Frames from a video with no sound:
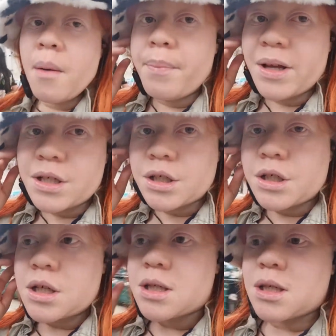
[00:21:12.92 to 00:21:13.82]
But it's
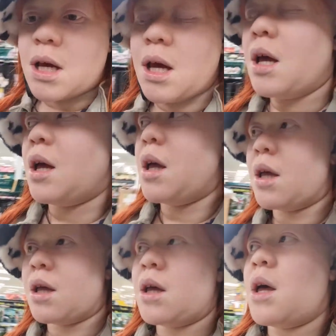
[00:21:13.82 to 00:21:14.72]
just
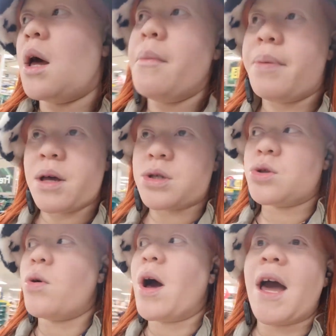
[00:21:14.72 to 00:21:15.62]

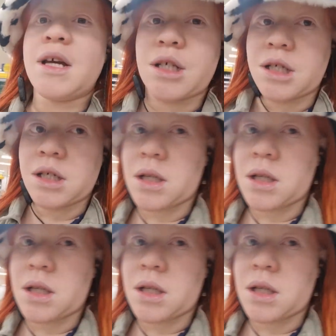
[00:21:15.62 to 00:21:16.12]
personal hygiene.